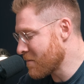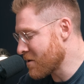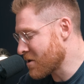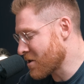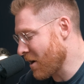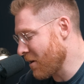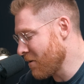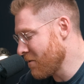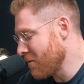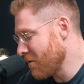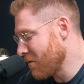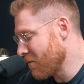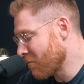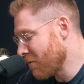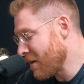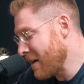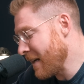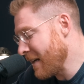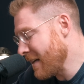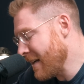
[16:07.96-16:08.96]
So
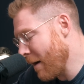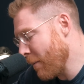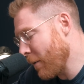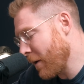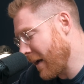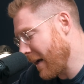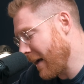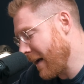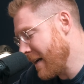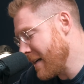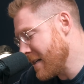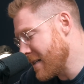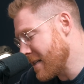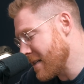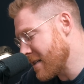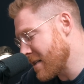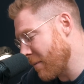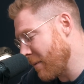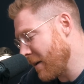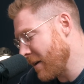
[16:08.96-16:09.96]
really, networking is
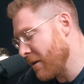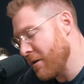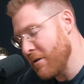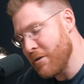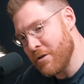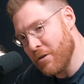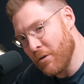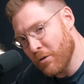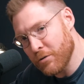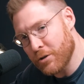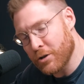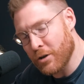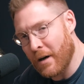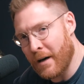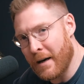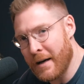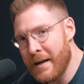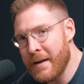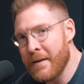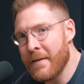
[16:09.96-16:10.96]
something that you should all
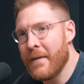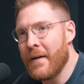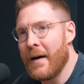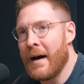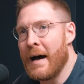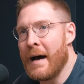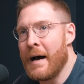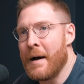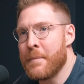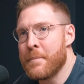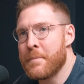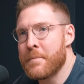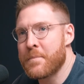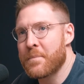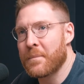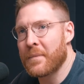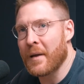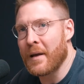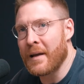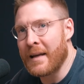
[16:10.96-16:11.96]
try.
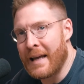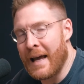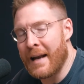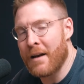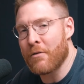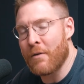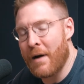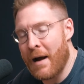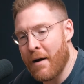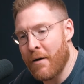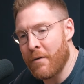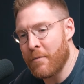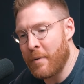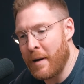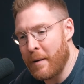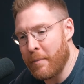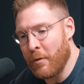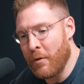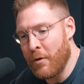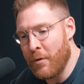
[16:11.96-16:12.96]
Get around
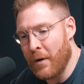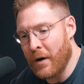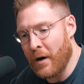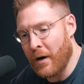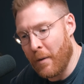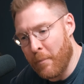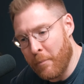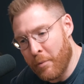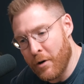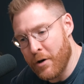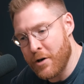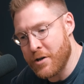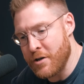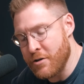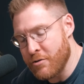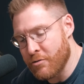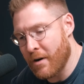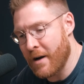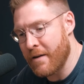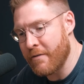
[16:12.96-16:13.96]
people who are going to push and
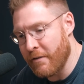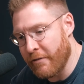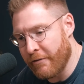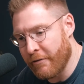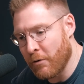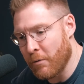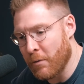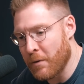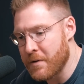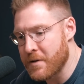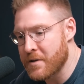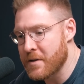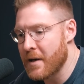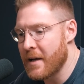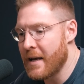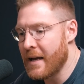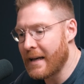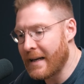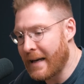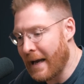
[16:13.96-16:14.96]
drive you forwards.
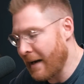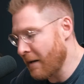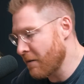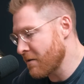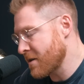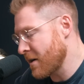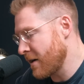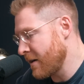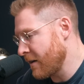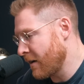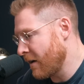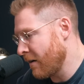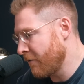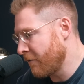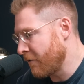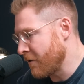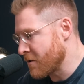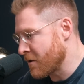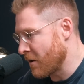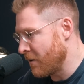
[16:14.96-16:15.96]
Get outside your
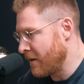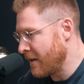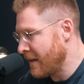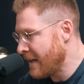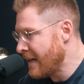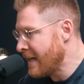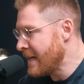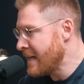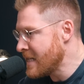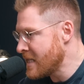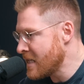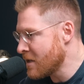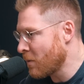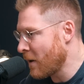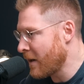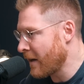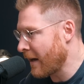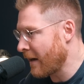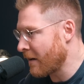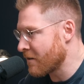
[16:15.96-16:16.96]
comfort zone. The easiest way
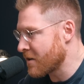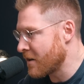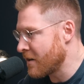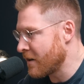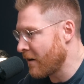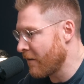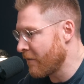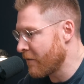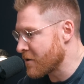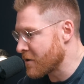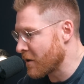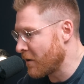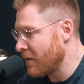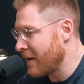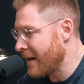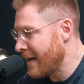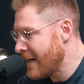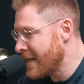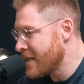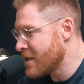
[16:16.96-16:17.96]
to get outside your comfort zone
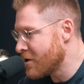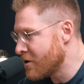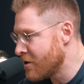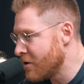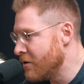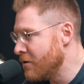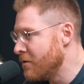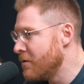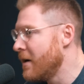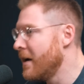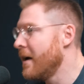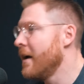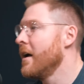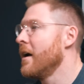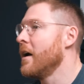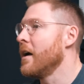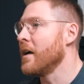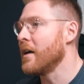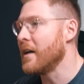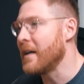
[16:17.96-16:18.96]
is to
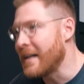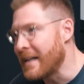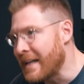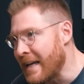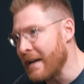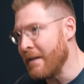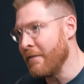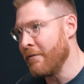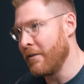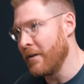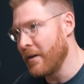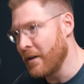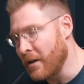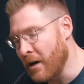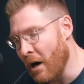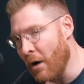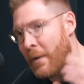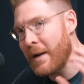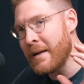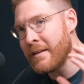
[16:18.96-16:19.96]
give.
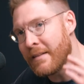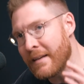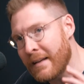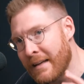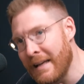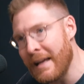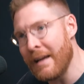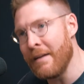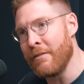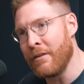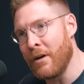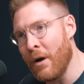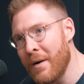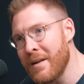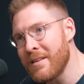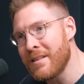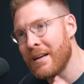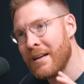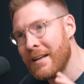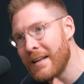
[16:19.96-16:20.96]
Go into give. Go
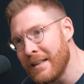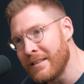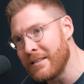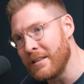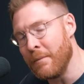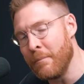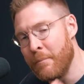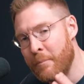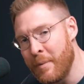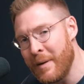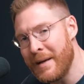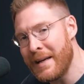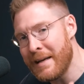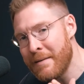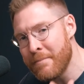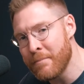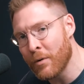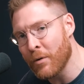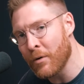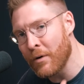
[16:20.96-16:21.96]
into listen. Be
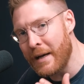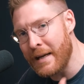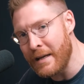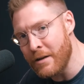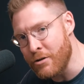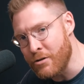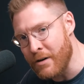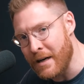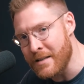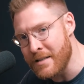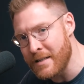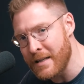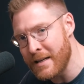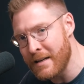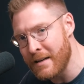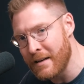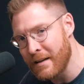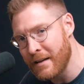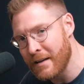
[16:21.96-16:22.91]
more interested